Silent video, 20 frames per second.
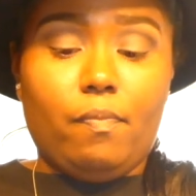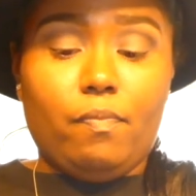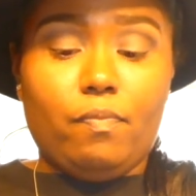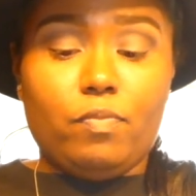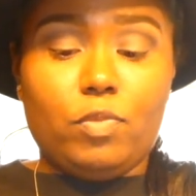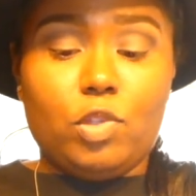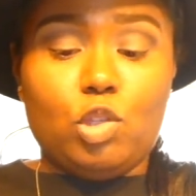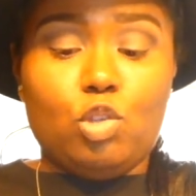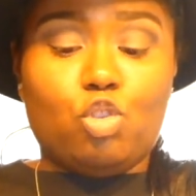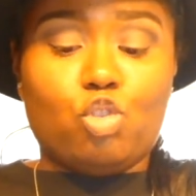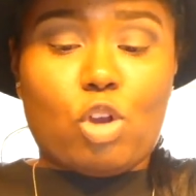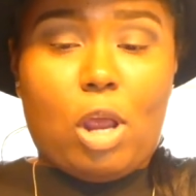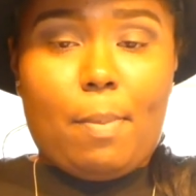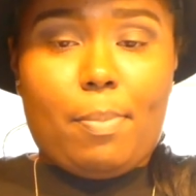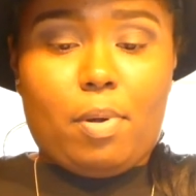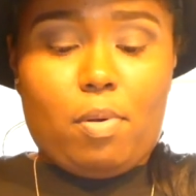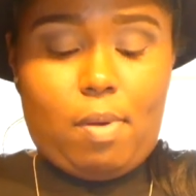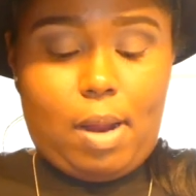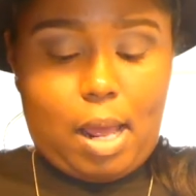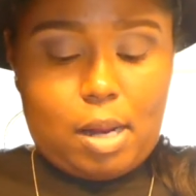You strap
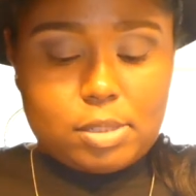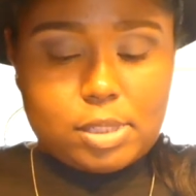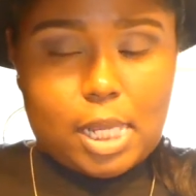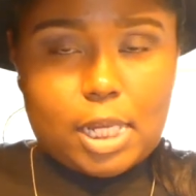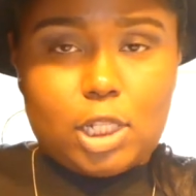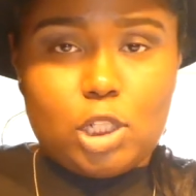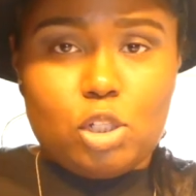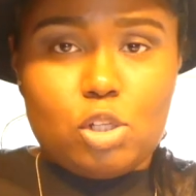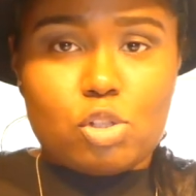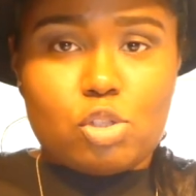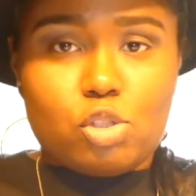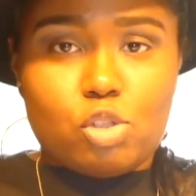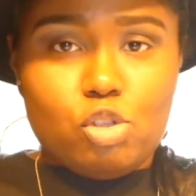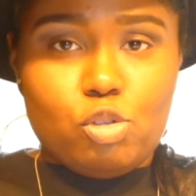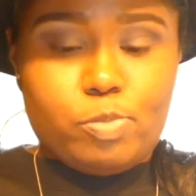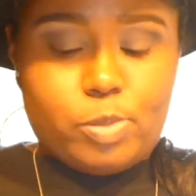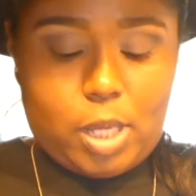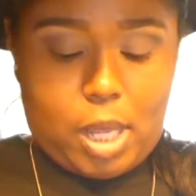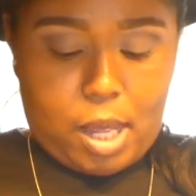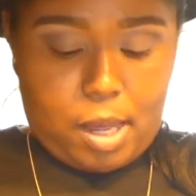it around, it's like a little
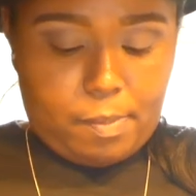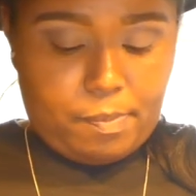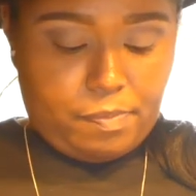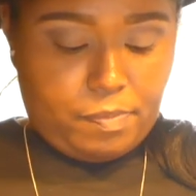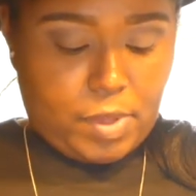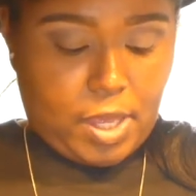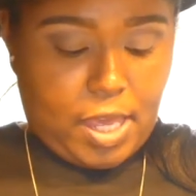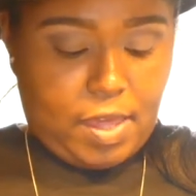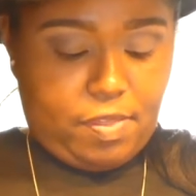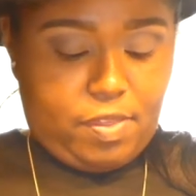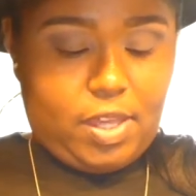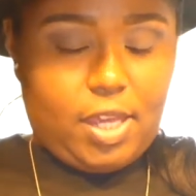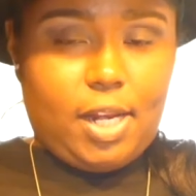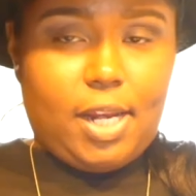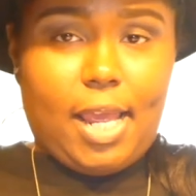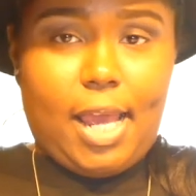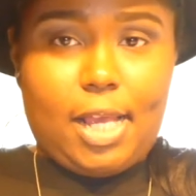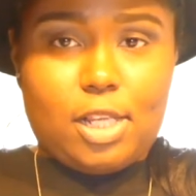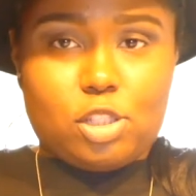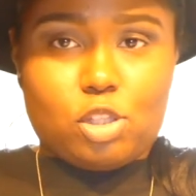tube top, and then
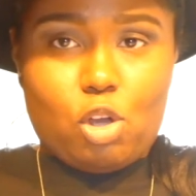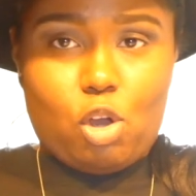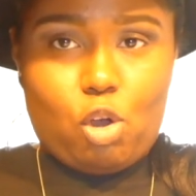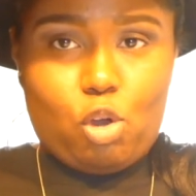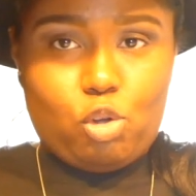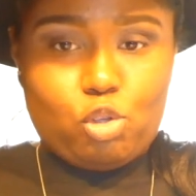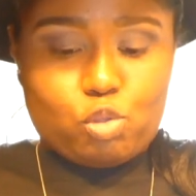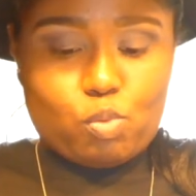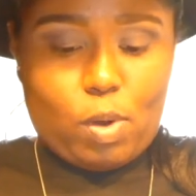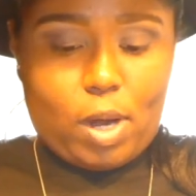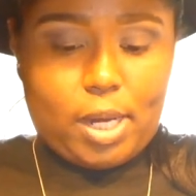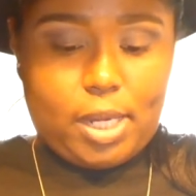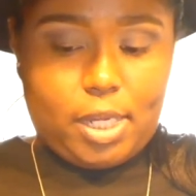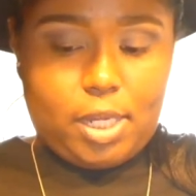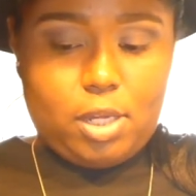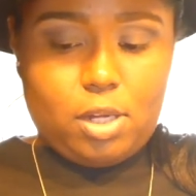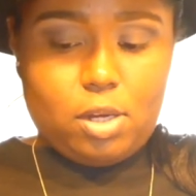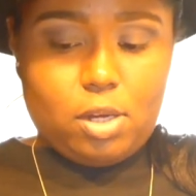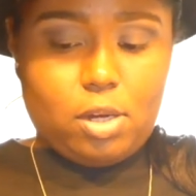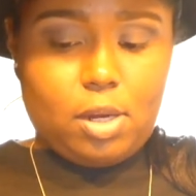it has the holes right
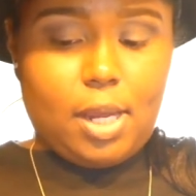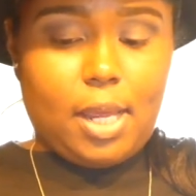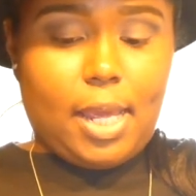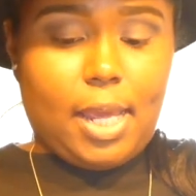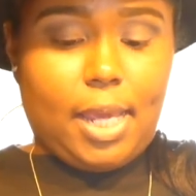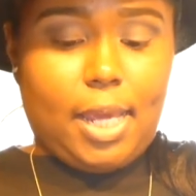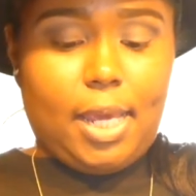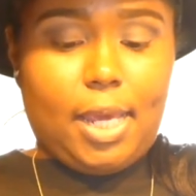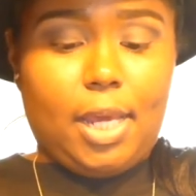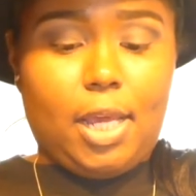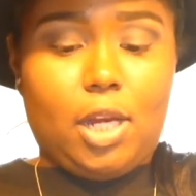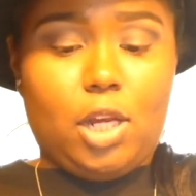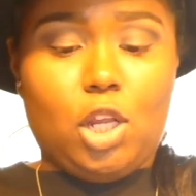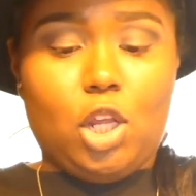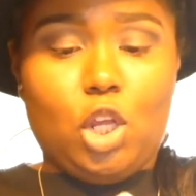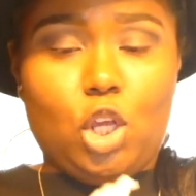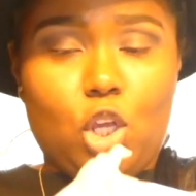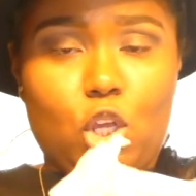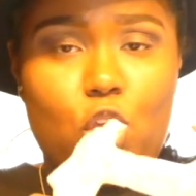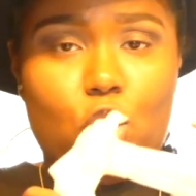here, and
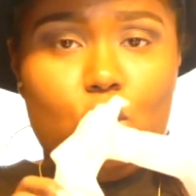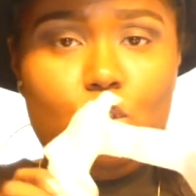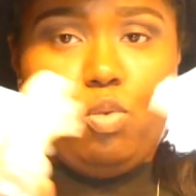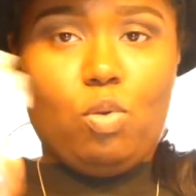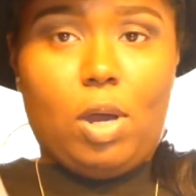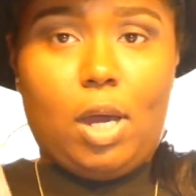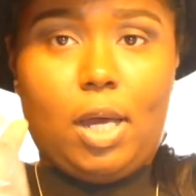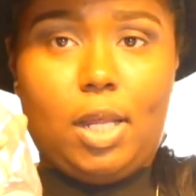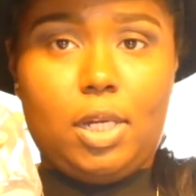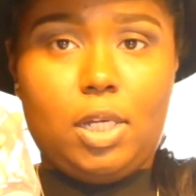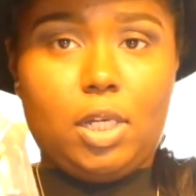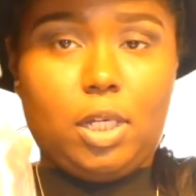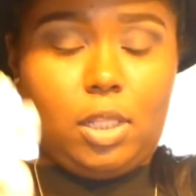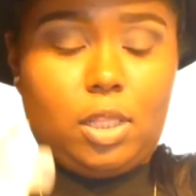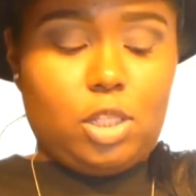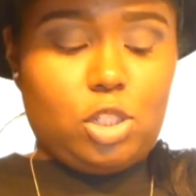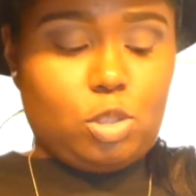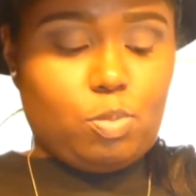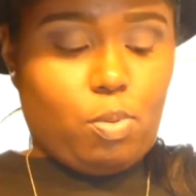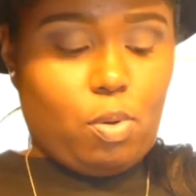you unhook
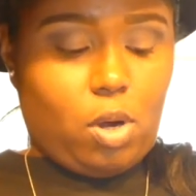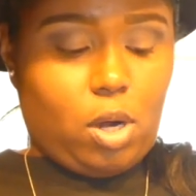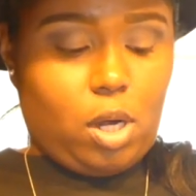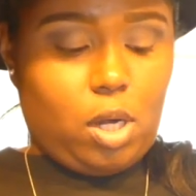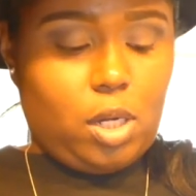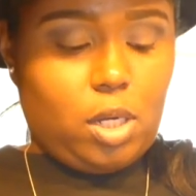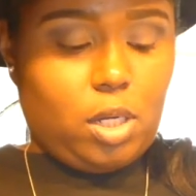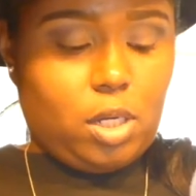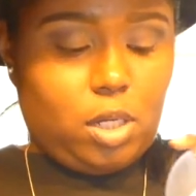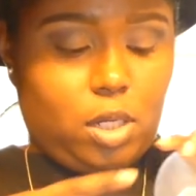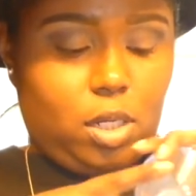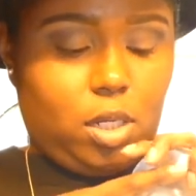this part,